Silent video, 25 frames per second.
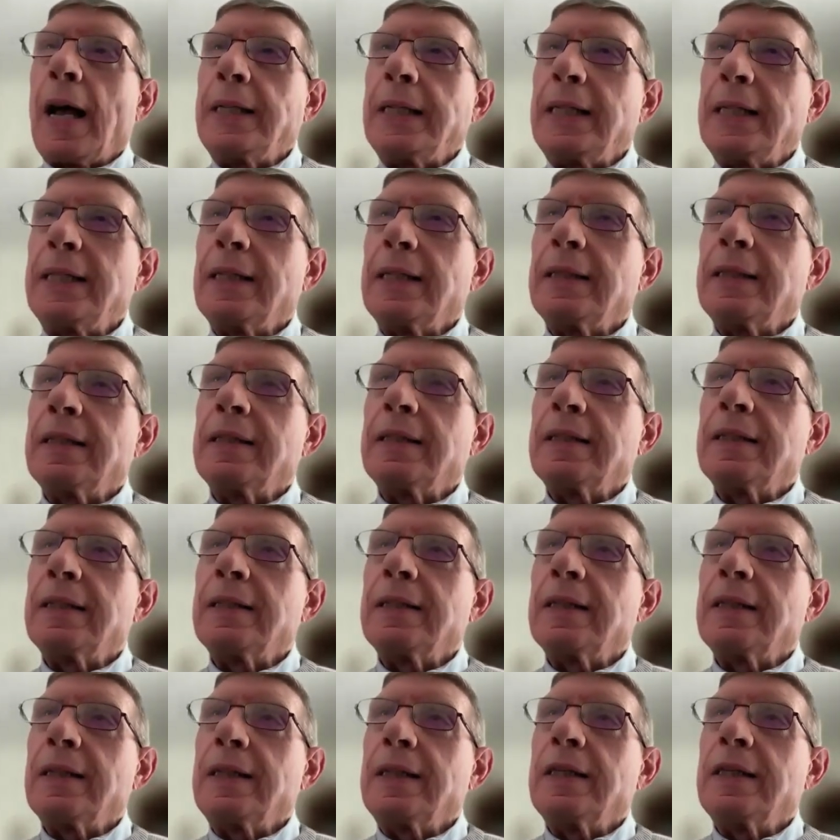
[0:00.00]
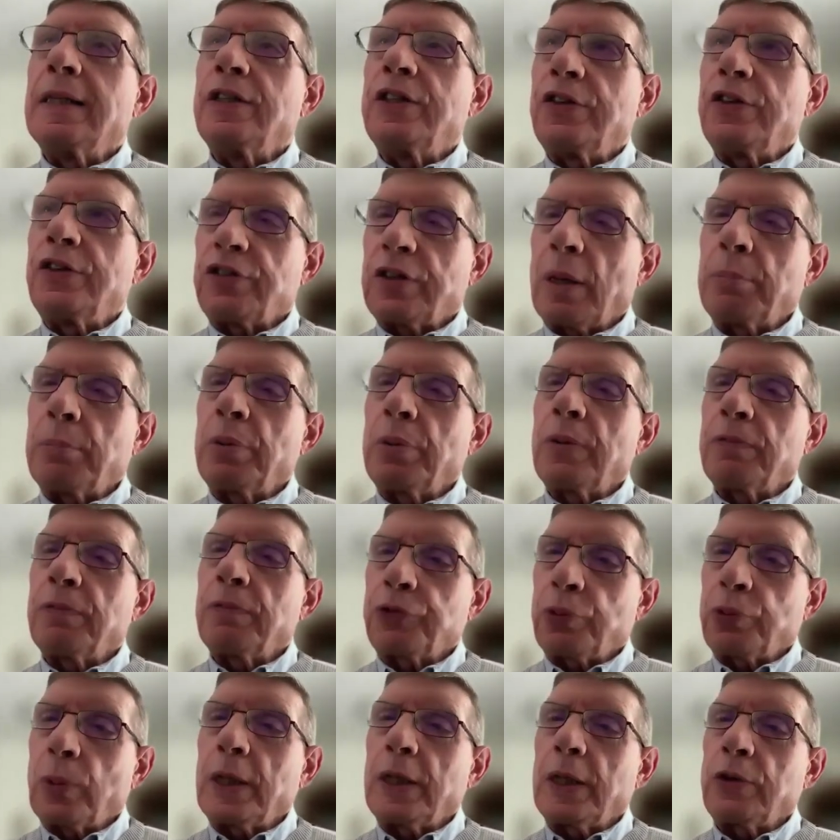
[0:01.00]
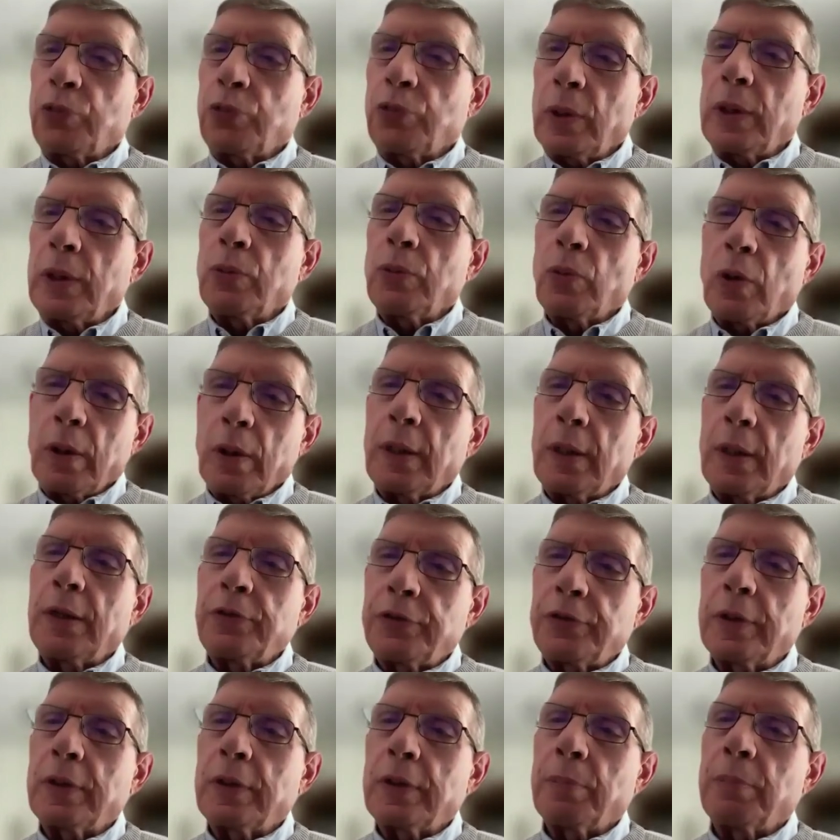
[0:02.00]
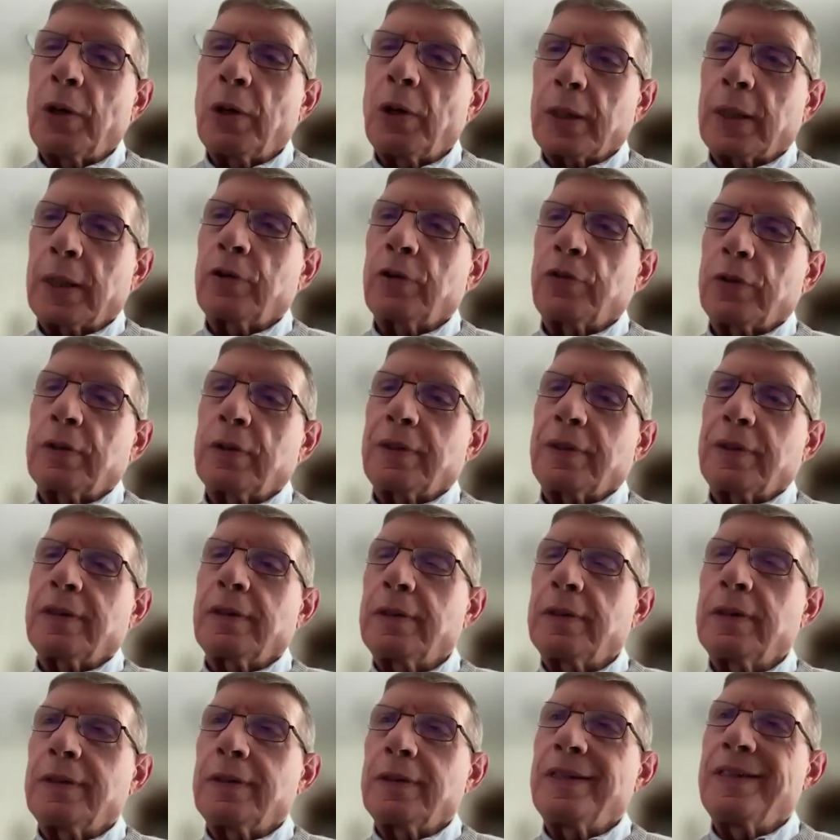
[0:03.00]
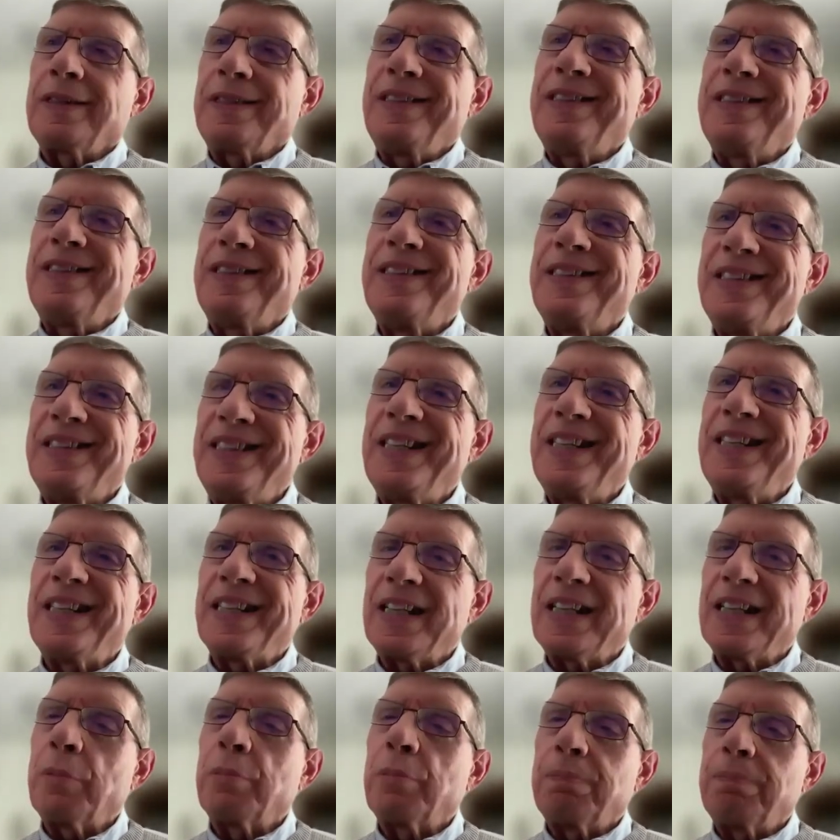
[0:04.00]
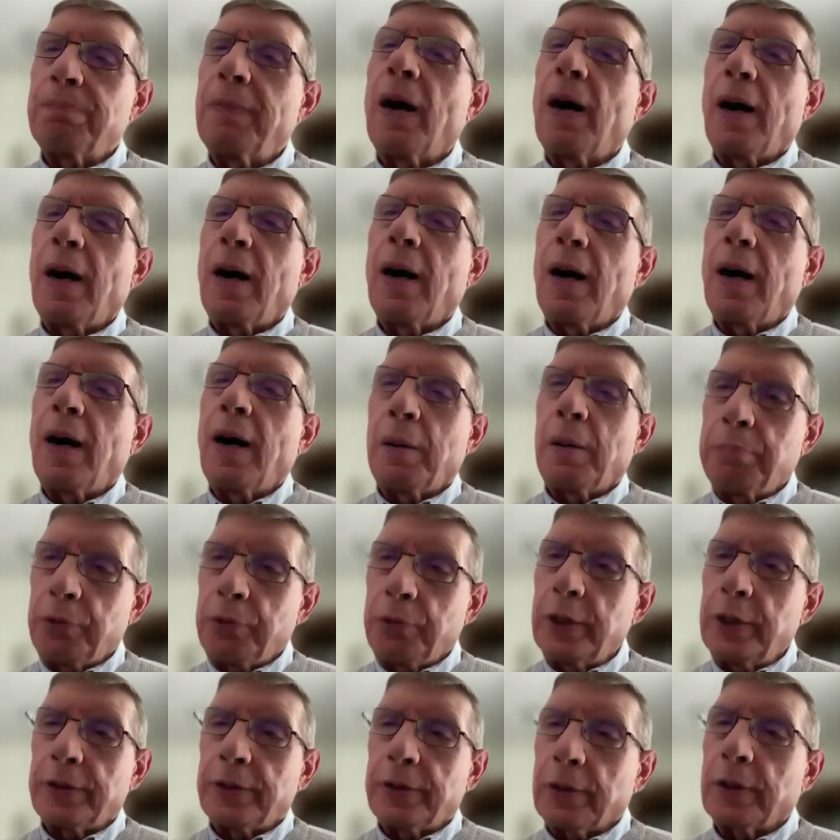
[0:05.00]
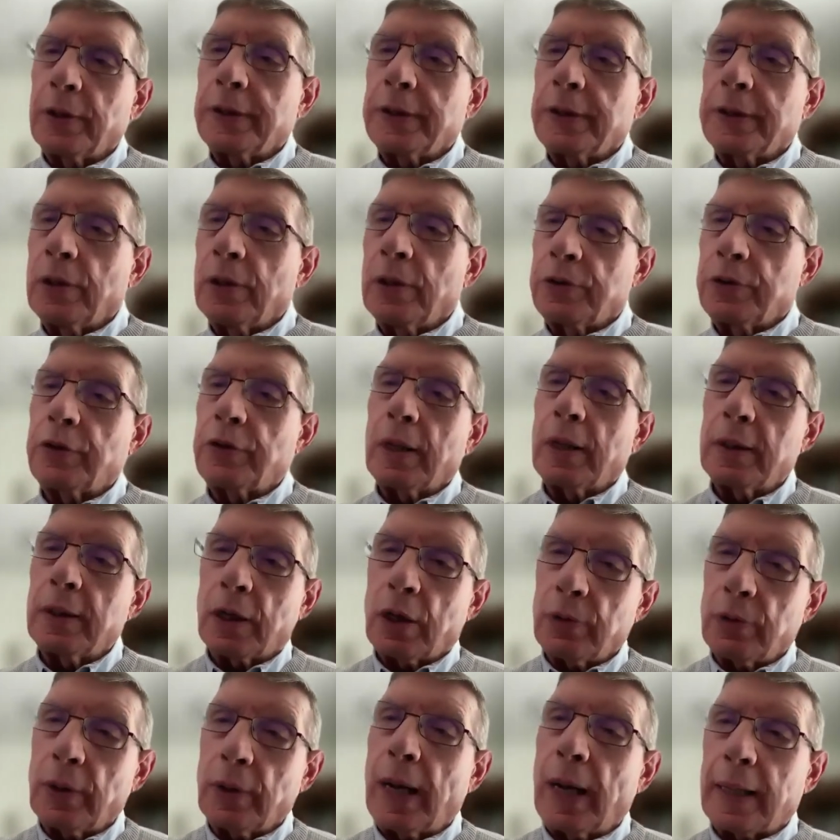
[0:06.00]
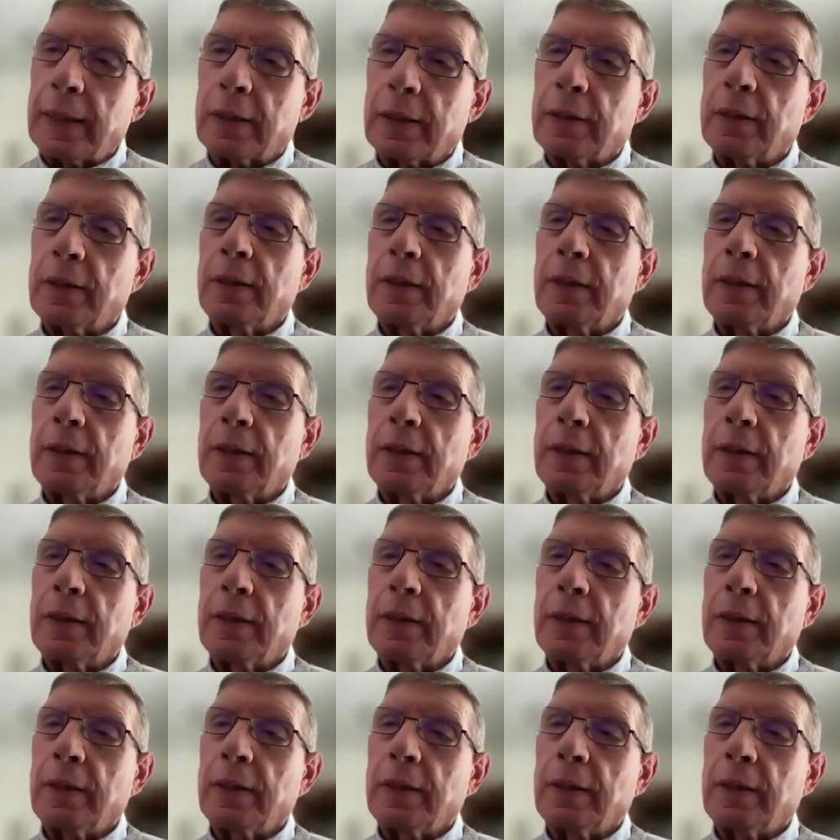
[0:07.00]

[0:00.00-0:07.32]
In December of 2021, I said the market's needing a breather. It's going to correct.